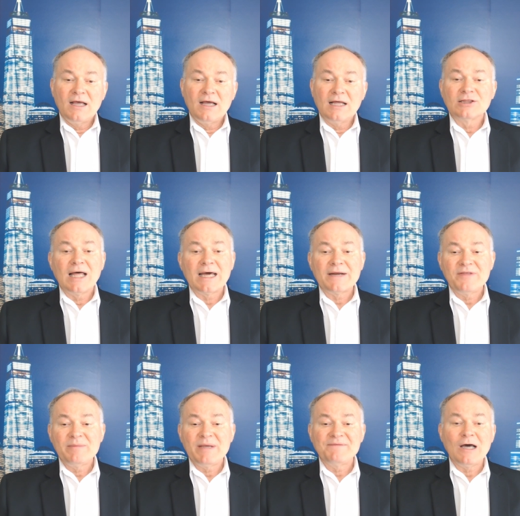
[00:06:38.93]
a lot of
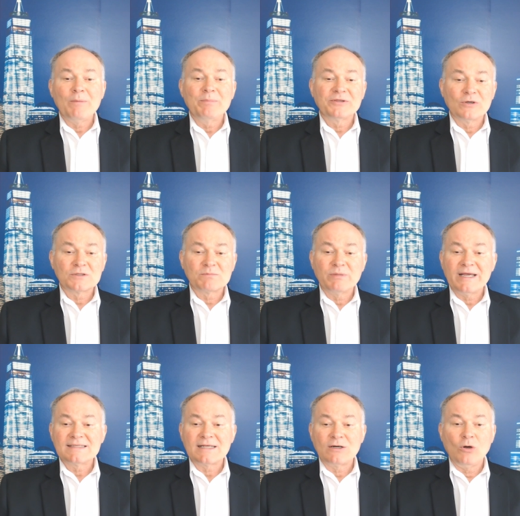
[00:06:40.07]
them have now put those
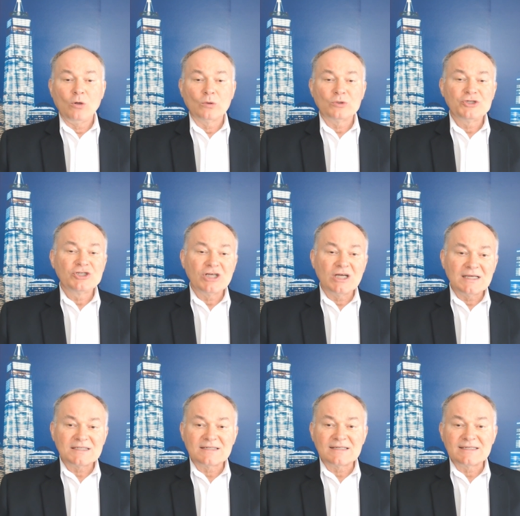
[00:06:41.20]
plans on hold
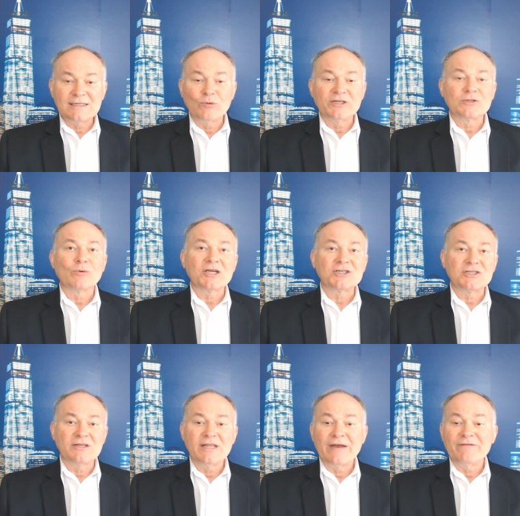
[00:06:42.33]
just to see what
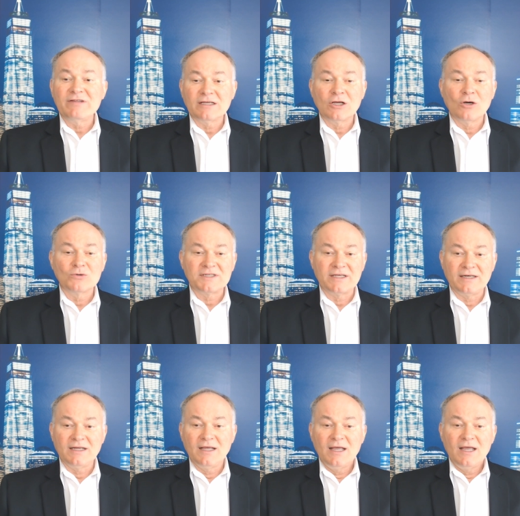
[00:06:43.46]
direction everything goes in,
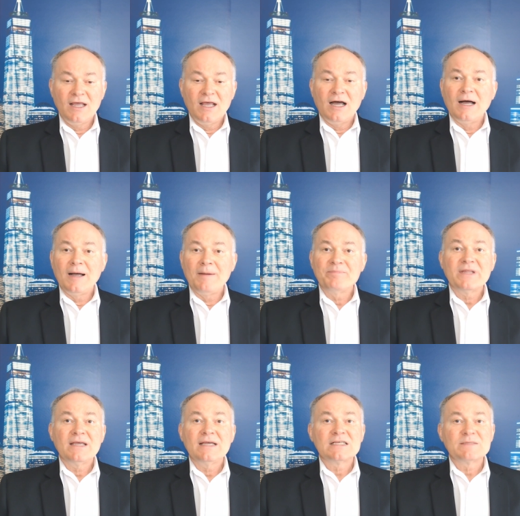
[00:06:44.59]
um,
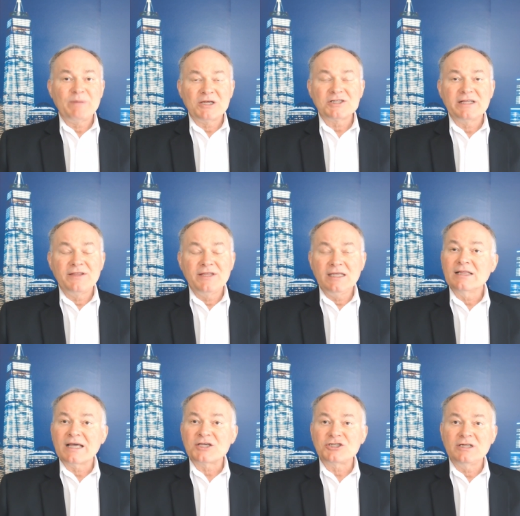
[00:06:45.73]
especially the
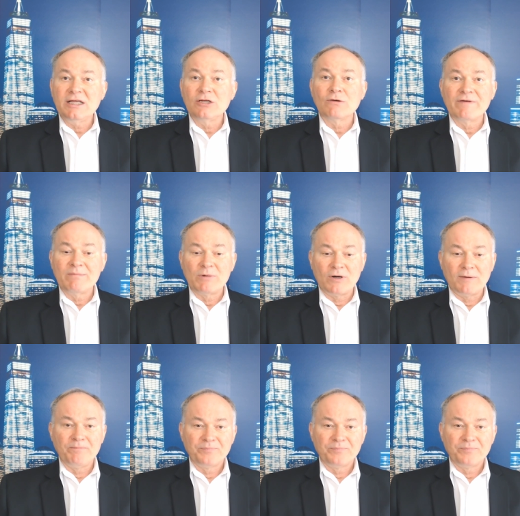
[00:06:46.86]
election in November.